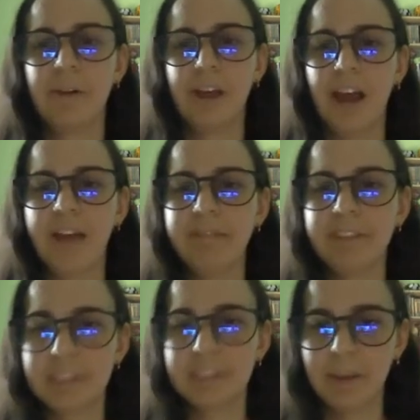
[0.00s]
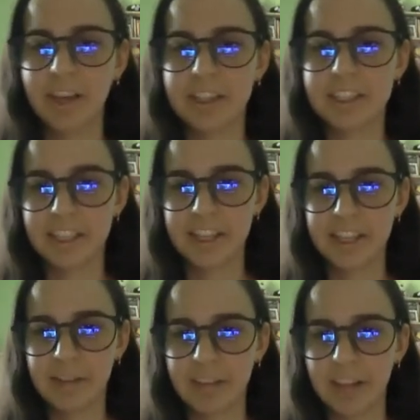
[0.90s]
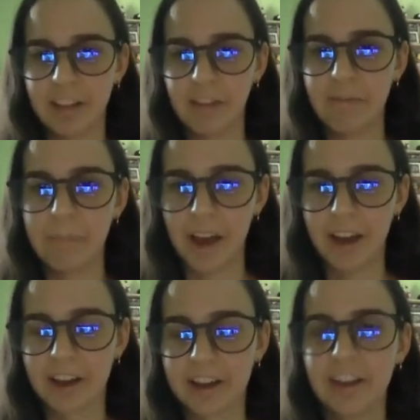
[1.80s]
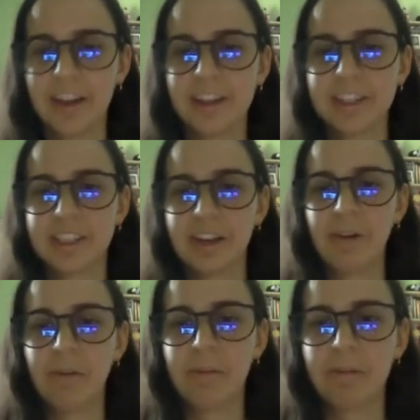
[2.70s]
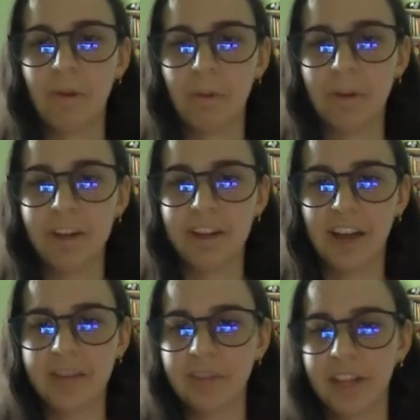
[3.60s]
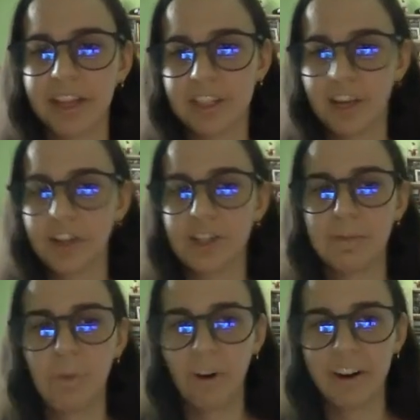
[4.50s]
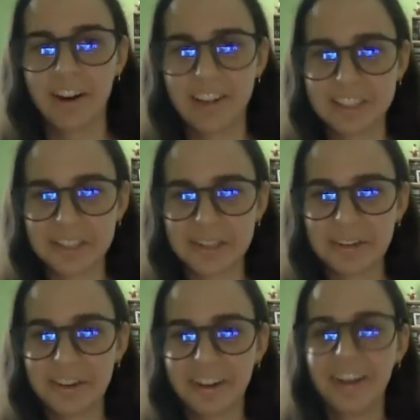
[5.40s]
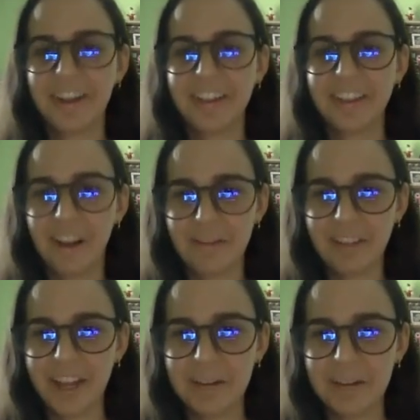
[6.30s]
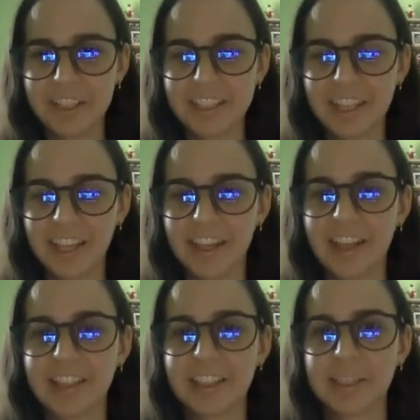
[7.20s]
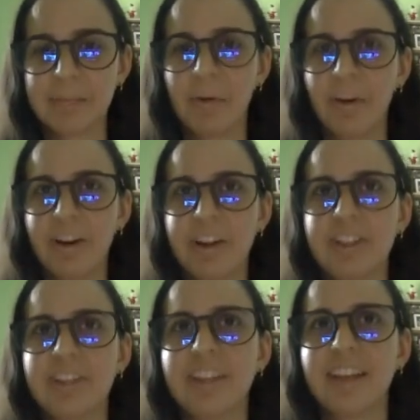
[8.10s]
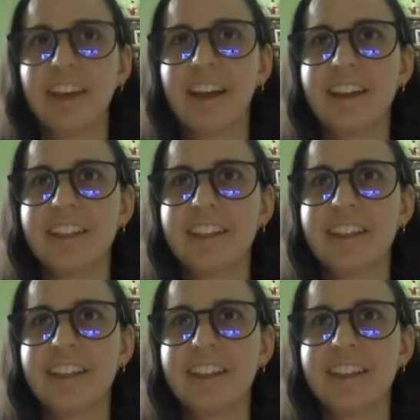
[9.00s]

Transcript: have the space to give that love back. So before we kind of like touch more into love languages, I think it's important that,